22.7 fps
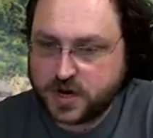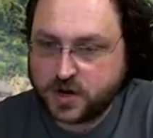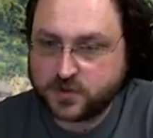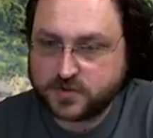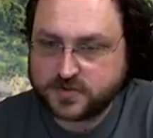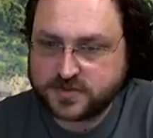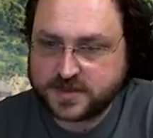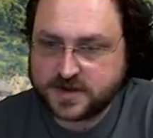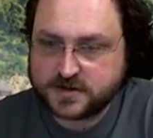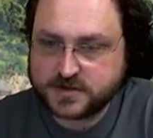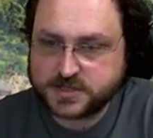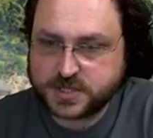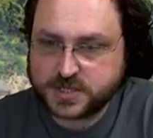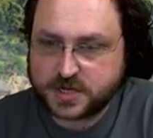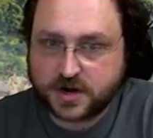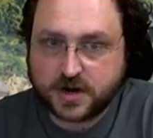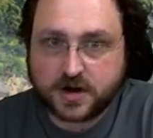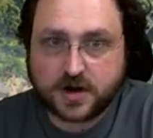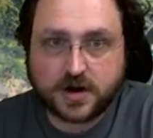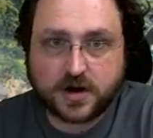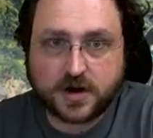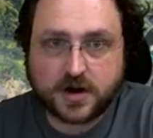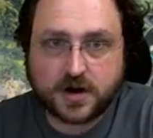Oh, there's
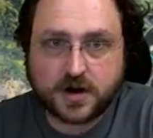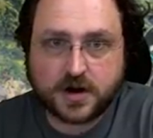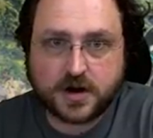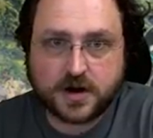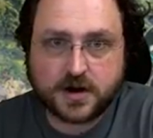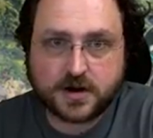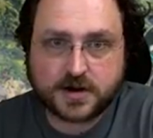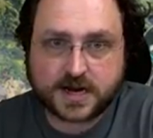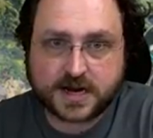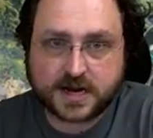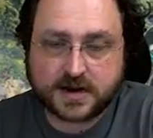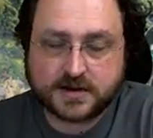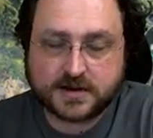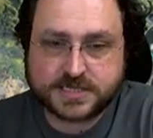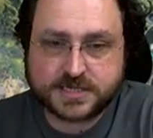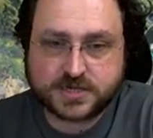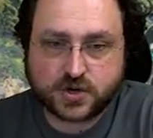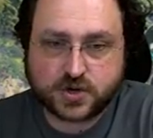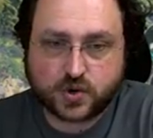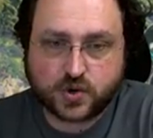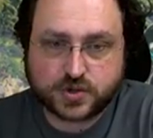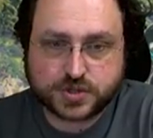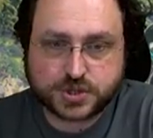our
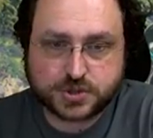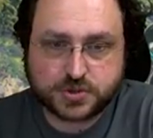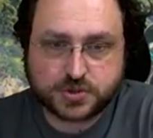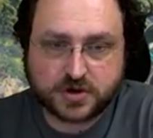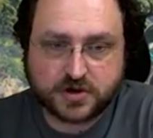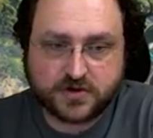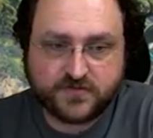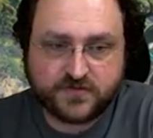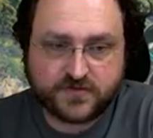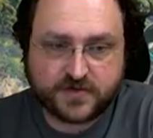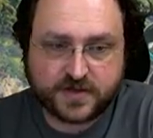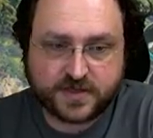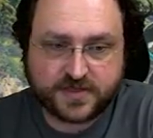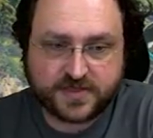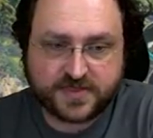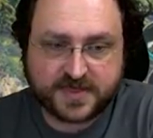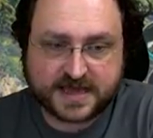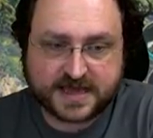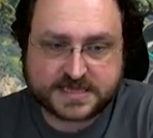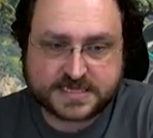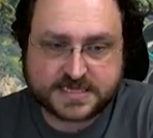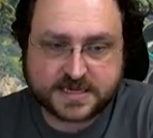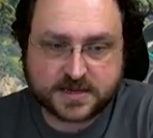garrisoned old trove.
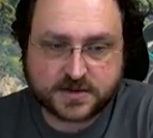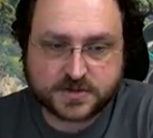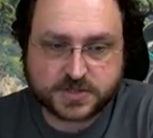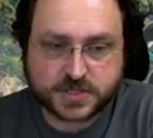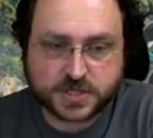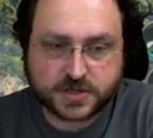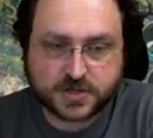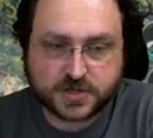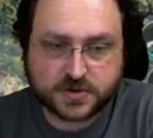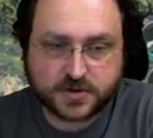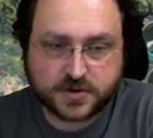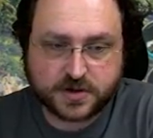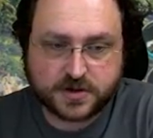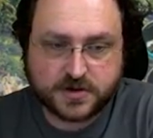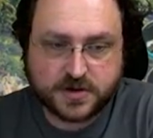That sounds good.